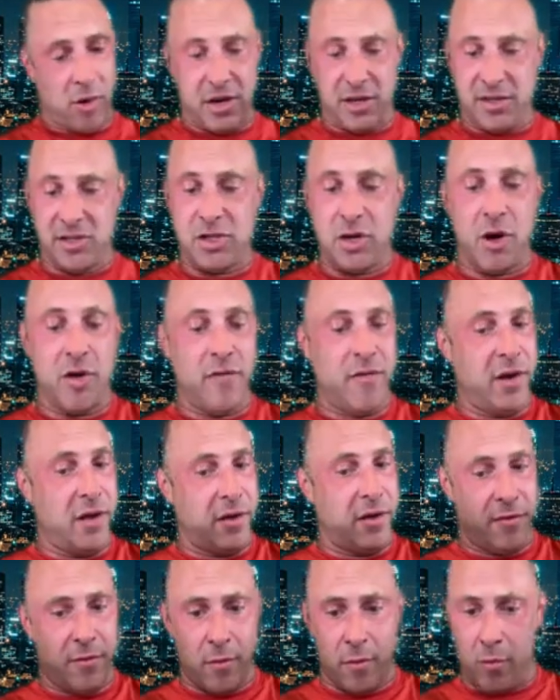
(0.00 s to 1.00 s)
We're
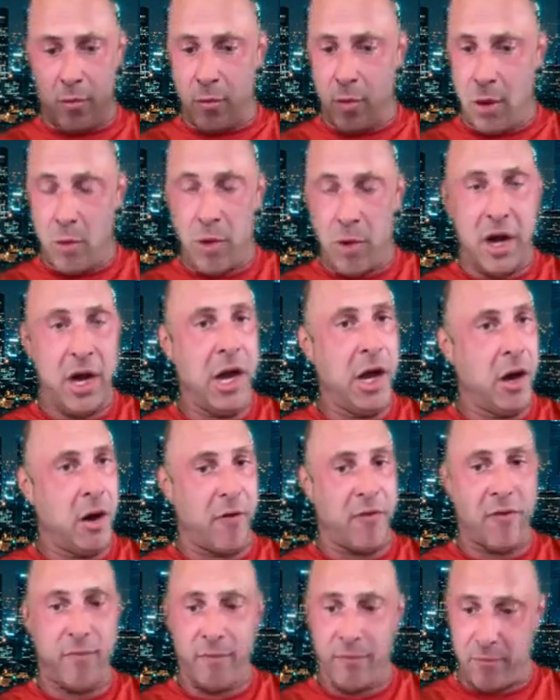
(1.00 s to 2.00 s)
conservative. We were
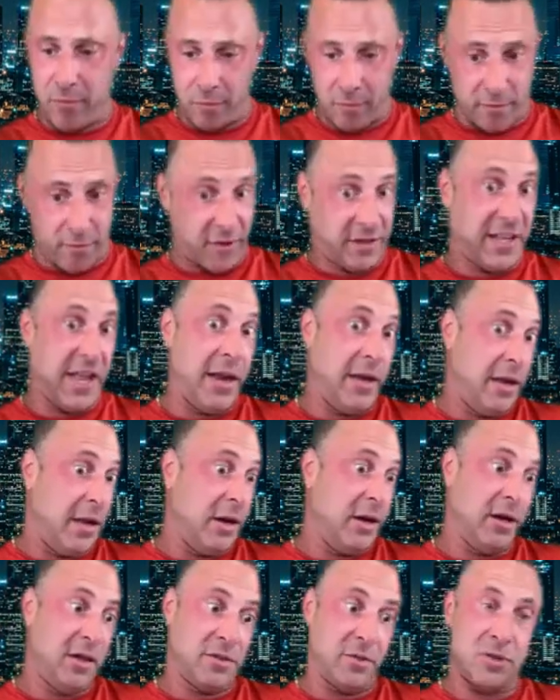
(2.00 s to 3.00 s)
here for 10
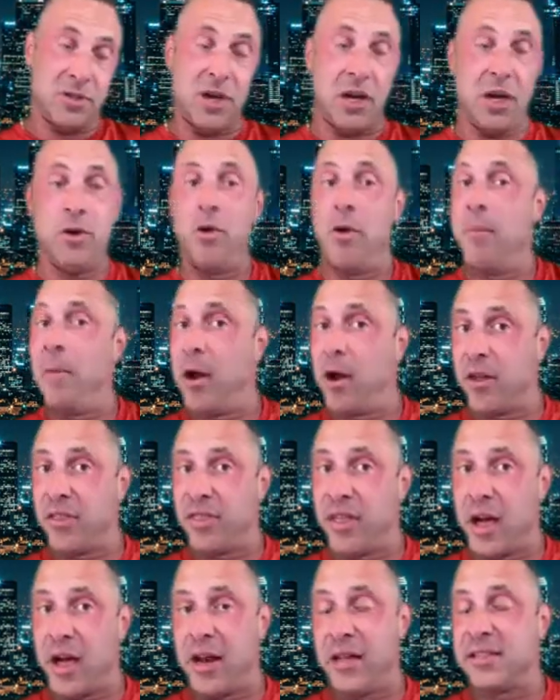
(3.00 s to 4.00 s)
years. We're trying to do a
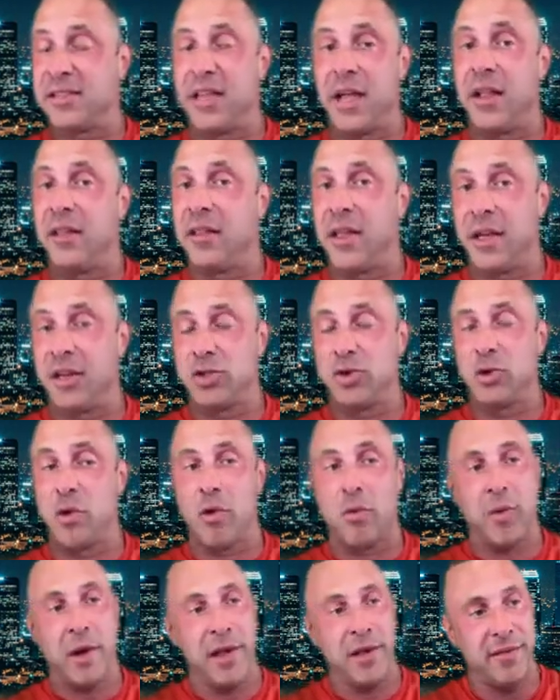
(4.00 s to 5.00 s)
marathon. It's not like a
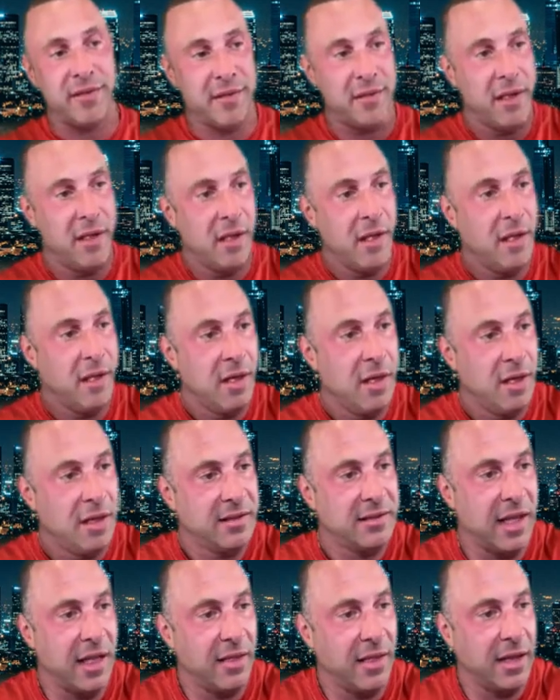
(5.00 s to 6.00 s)
short race.
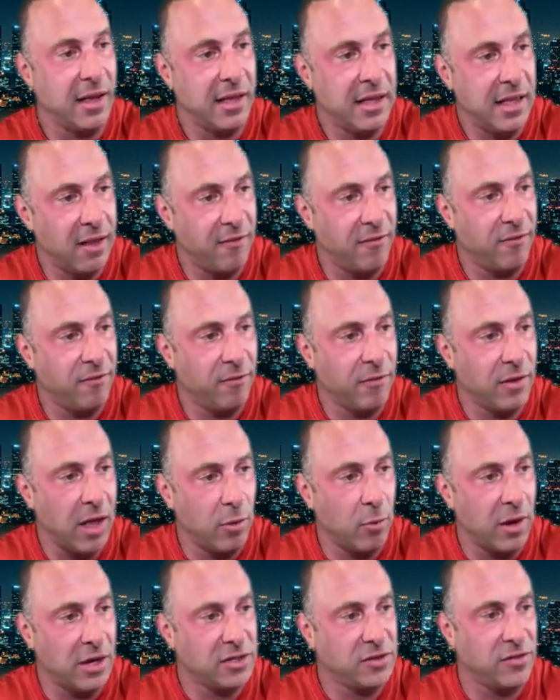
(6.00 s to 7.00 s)
It's not like get
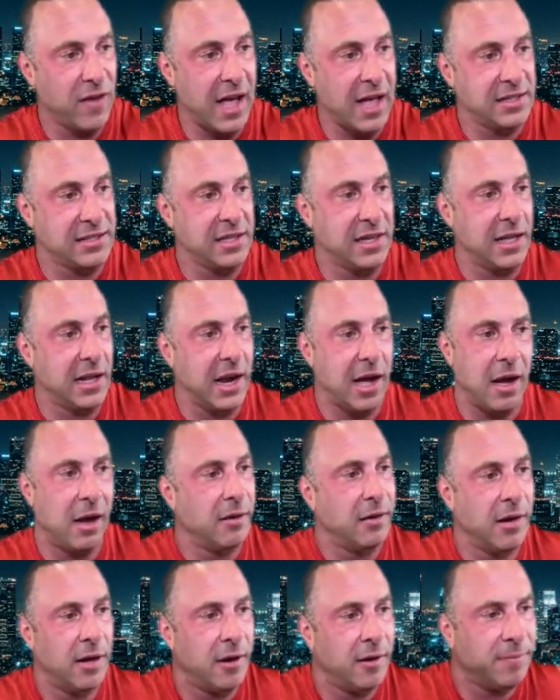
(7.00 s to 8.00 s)
get rich fast and get
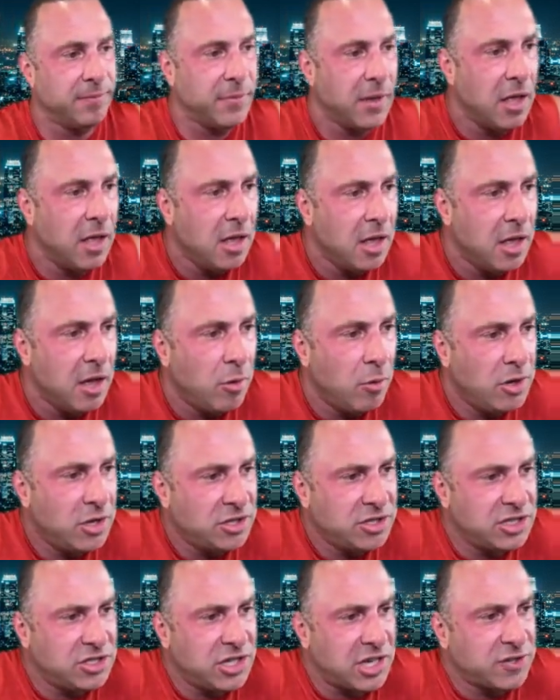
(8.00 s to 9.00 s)
out. No. What
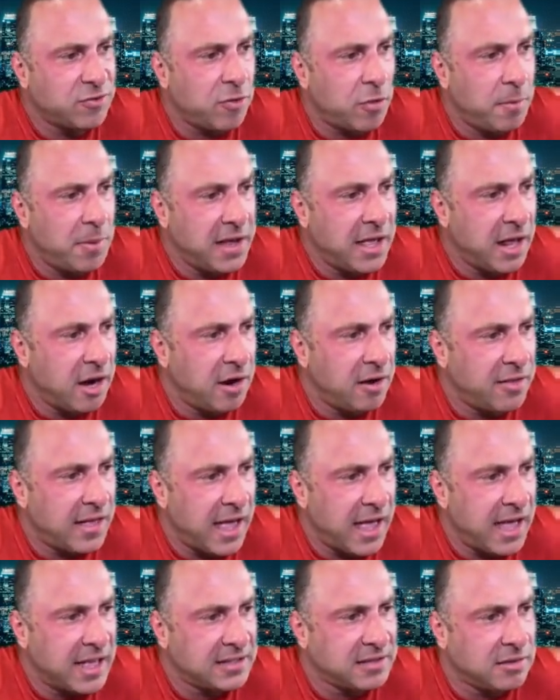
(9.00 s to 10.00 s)
do you suggest for a beginner
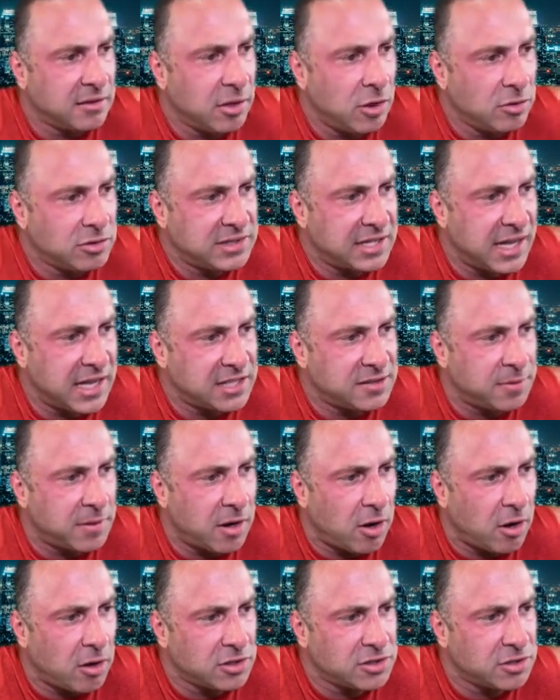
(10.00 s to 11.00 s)
that has low test
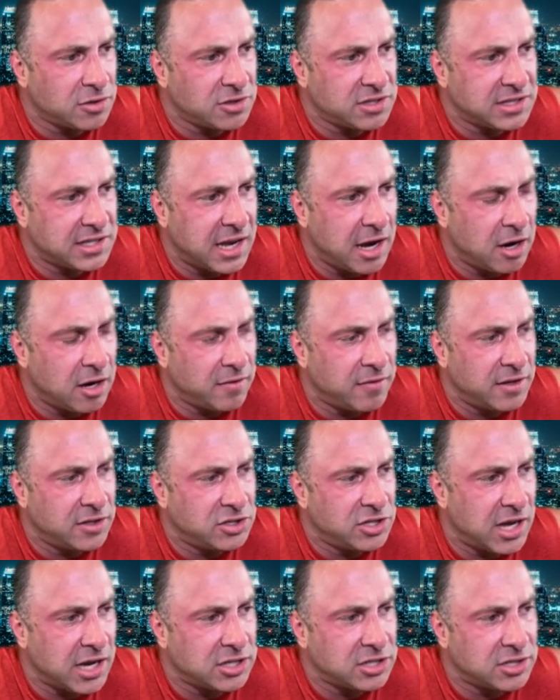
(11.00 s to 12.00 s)
but also scared of
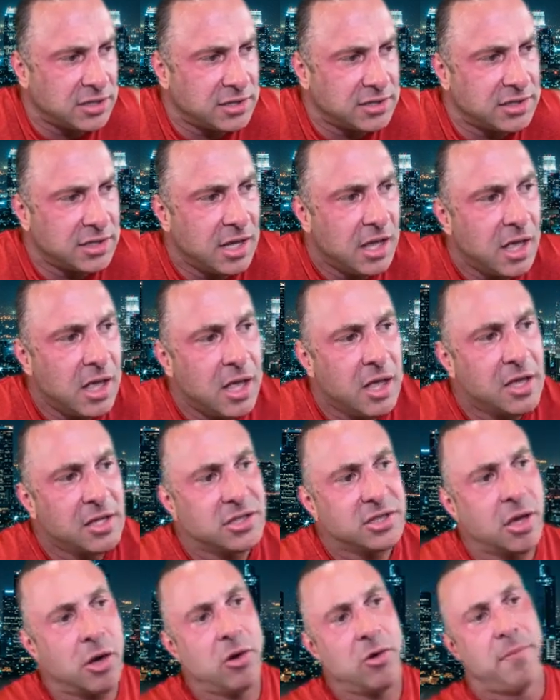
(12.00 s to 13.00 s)
injections?
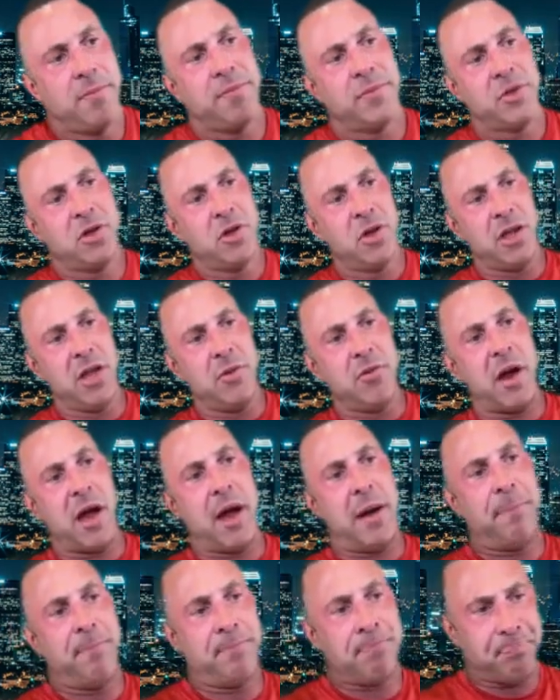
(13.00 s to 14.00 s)
So, Cookie
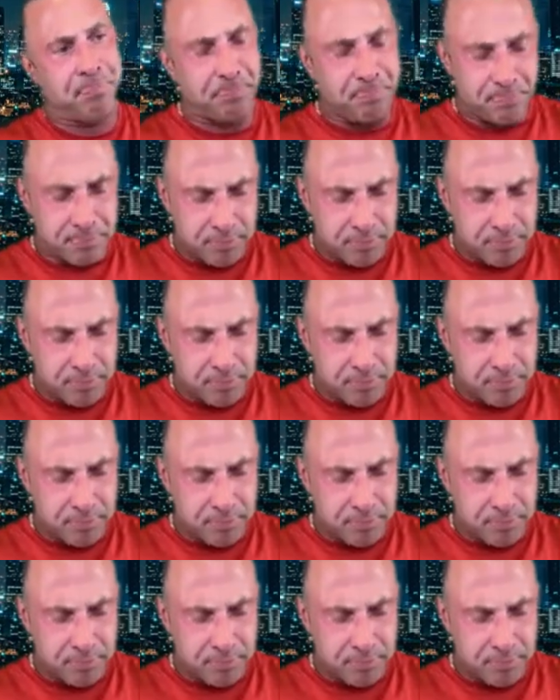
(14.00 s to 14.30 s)
Rob,